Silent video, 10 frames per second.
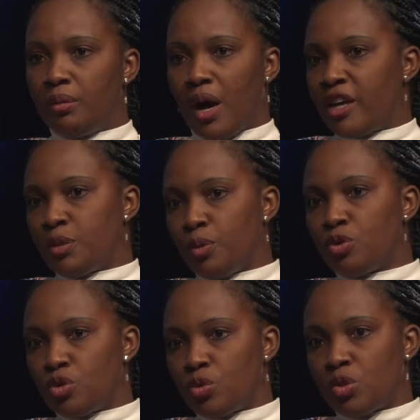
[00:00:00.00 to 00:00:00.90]
are
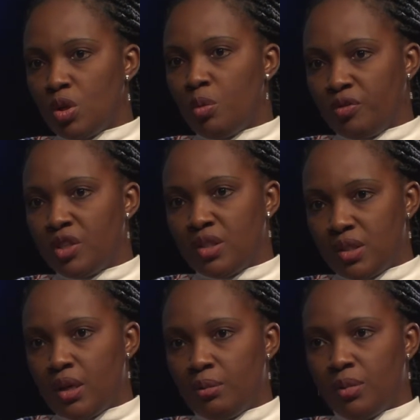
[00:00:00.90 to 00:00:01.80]
exposed to some of these
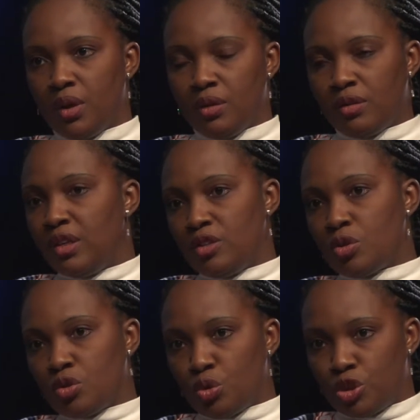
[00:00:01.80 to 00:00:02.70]
things
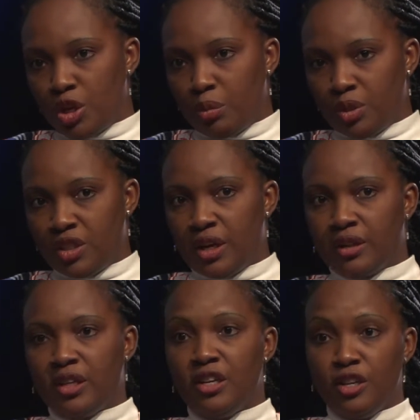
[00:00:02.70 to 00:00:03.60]
on social media.
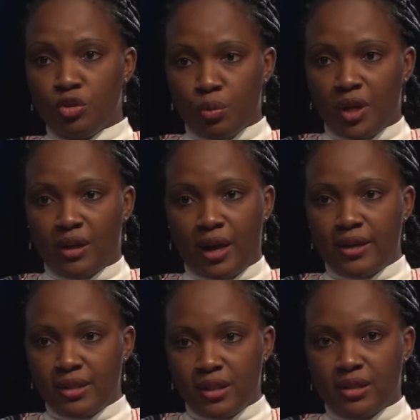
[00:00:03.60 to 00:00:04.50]
They need to be
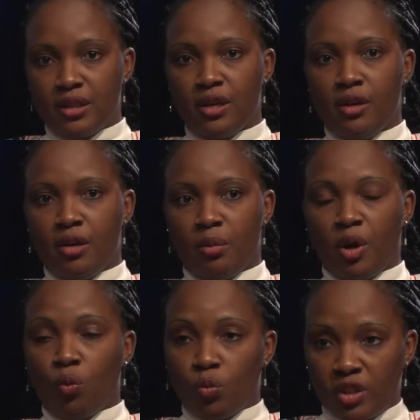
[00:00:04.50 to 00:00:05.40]
enlightened
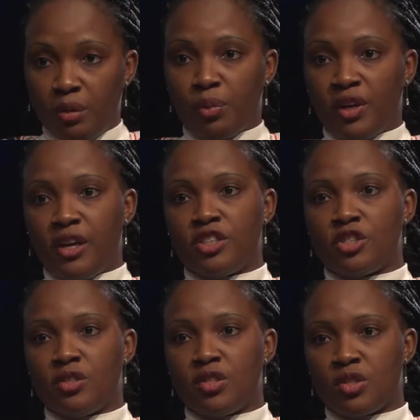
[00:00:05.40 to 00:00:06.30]
about the
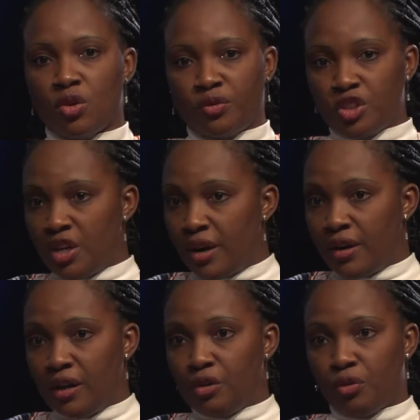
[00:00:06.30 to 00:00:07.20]
implications of
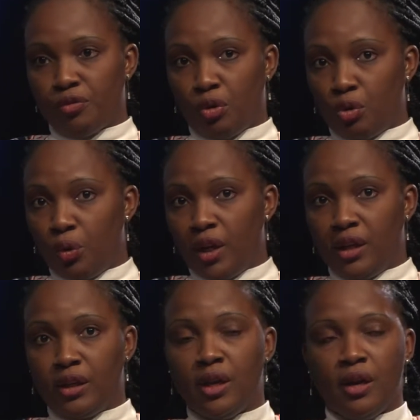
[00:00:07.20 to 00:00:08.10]
sharing, of
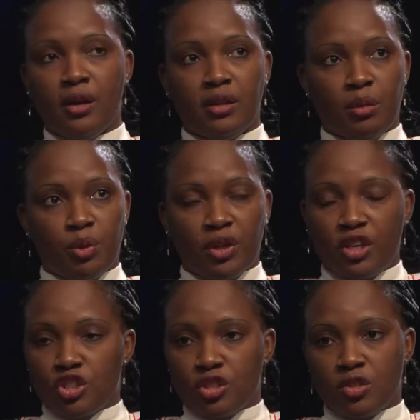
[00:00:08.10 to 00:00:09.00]
following, the
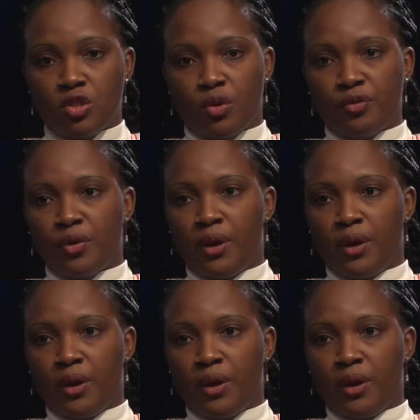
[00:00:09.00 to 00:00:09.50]
implications of